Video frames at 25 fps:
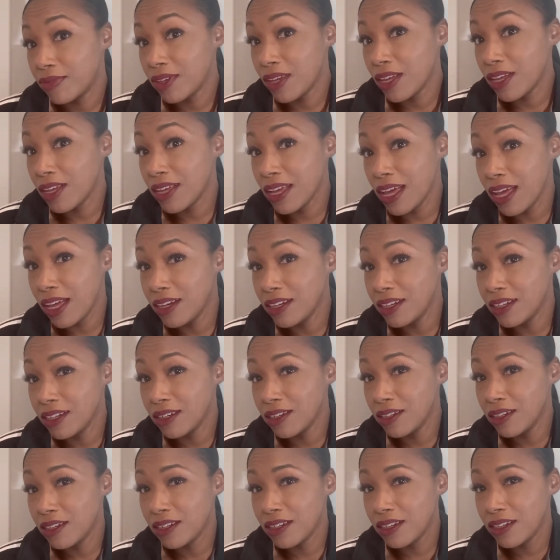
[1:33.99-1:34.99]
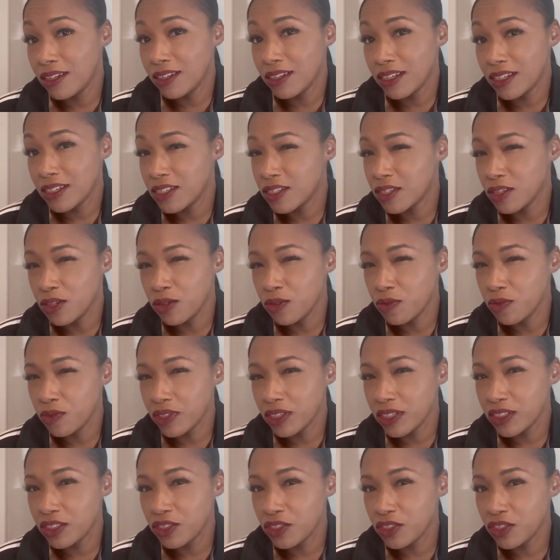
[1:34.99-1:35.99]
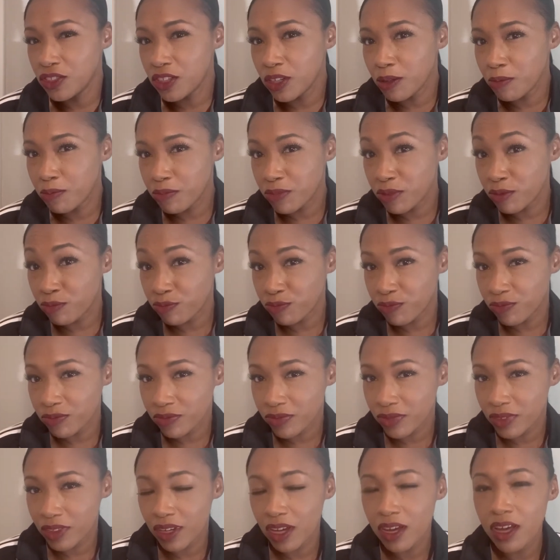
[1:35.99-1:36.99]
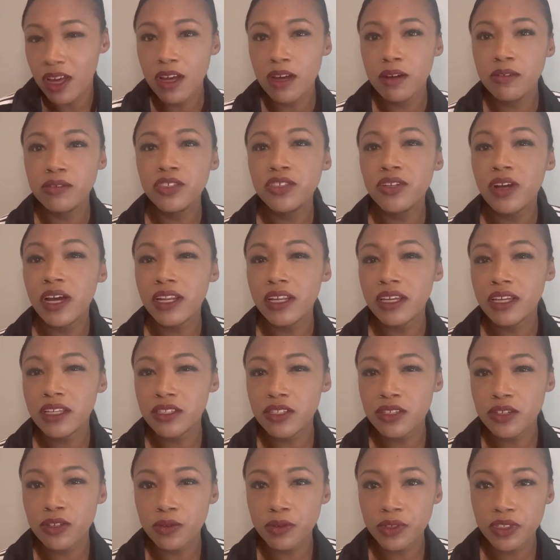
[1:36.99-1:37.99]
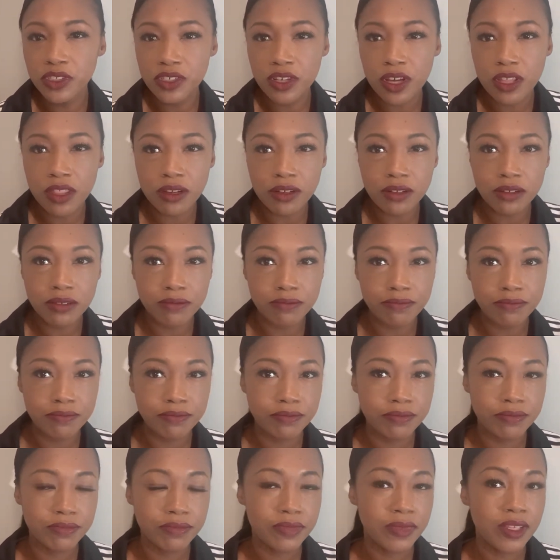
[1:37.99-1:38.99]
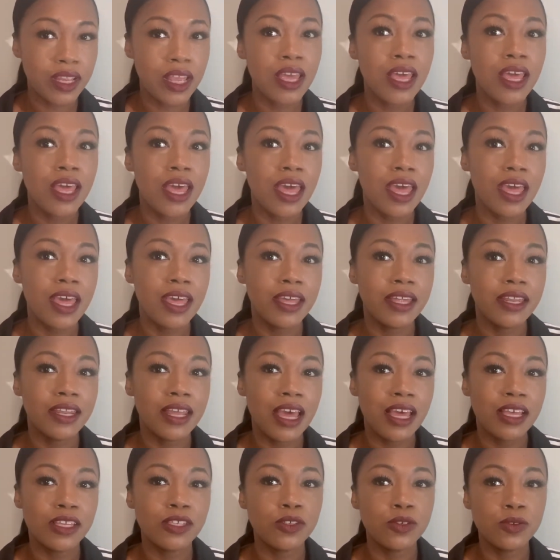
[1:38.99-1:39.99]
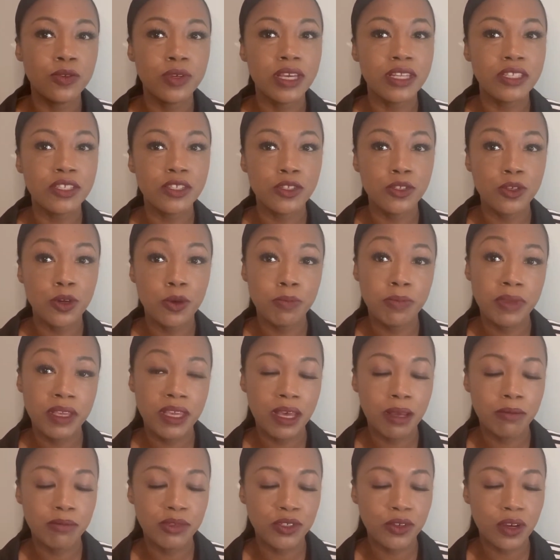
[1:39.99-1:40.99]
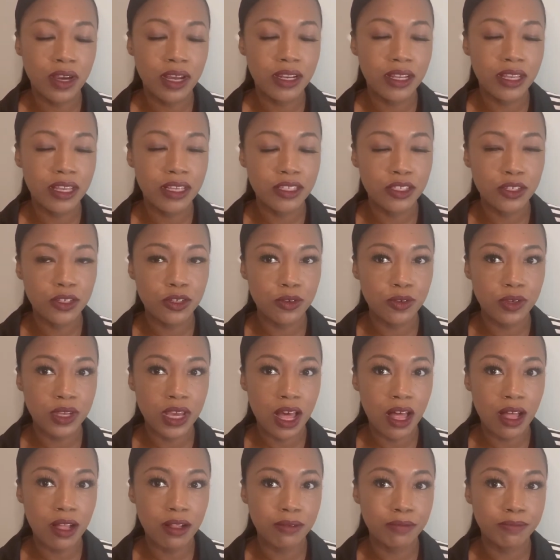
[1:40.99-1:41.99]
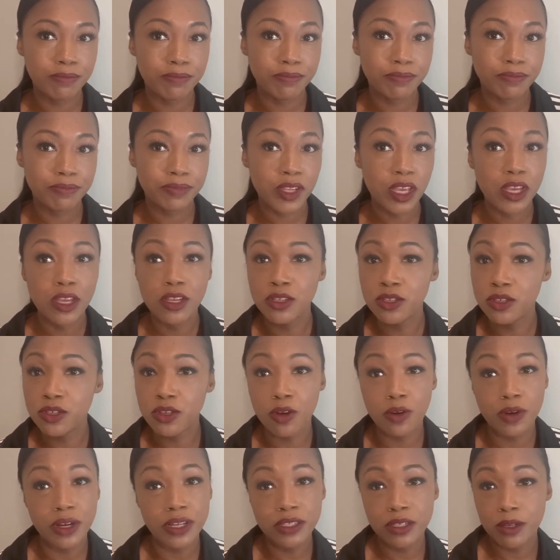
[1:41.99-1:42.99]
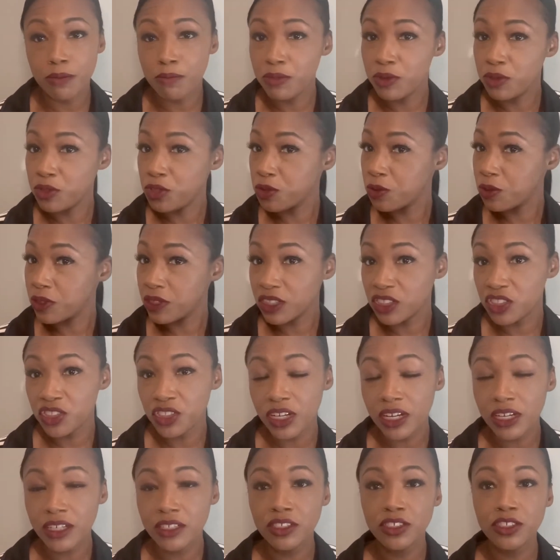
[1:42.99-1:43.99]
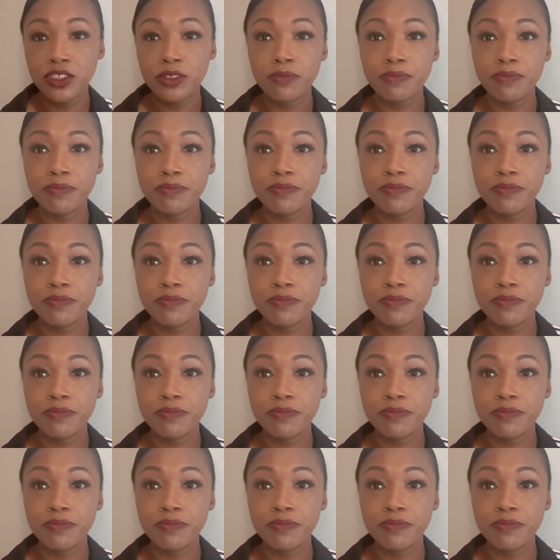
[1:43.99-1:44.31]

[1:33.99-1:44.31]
Again, this is a new relationship. We're trying to get to know each other. And as you get to know me, I'm trying to get to know y'all. So it's a mutual exchange.